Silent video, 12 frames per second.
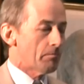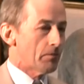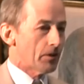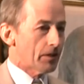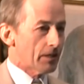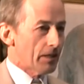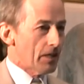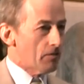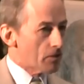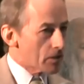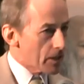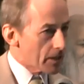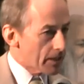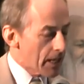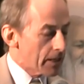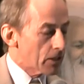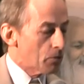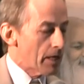But if there's
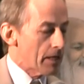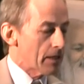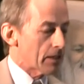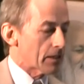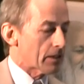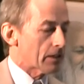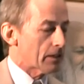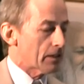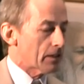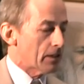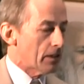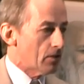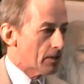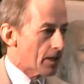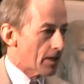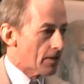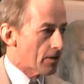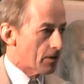excess sweetness, you
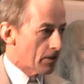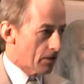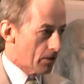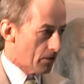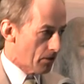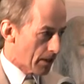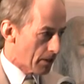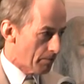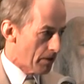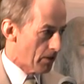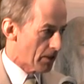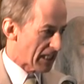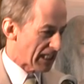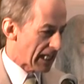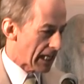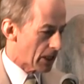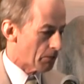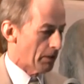start to experience
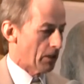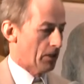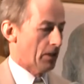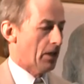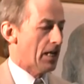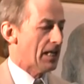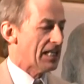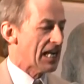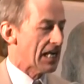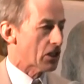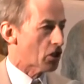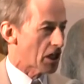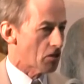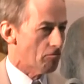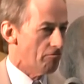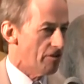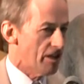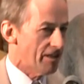attachment. You get attached, you get
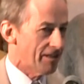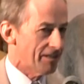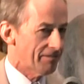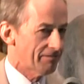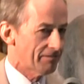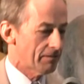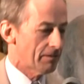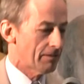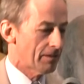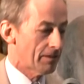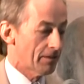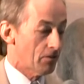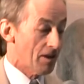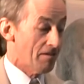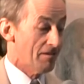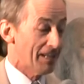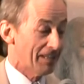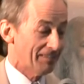greedy. You get
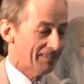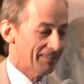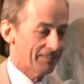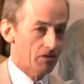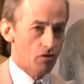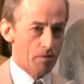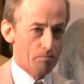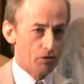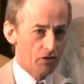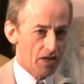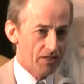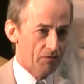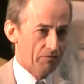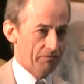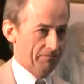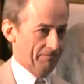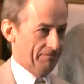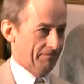addicted, you get possessive.
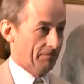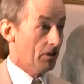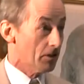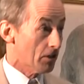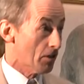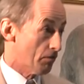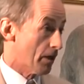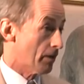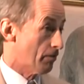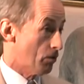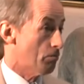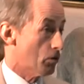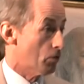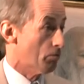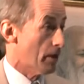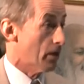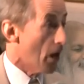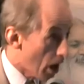This is the effect of too much
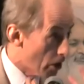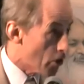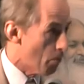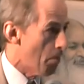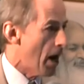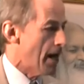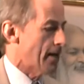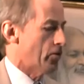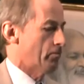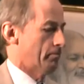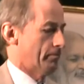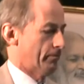sweet on your mind.